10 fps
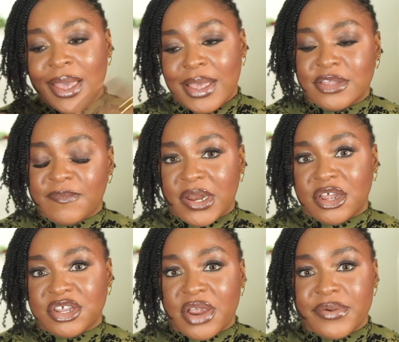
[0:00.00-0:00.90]
It's
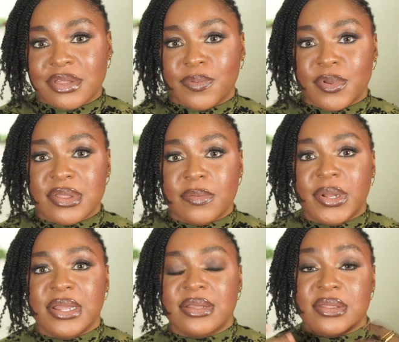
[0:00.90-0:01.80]
financial
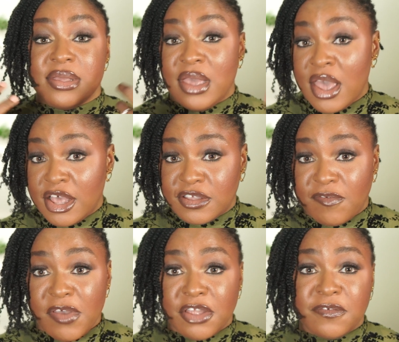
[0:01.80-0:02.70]
responsibility. It's
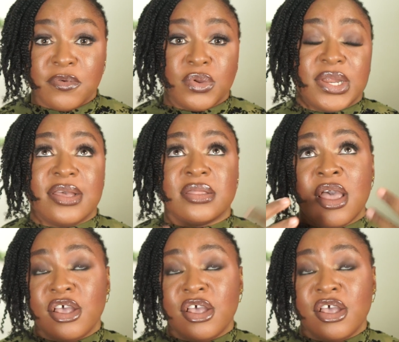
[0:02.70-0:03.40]
faithfulness.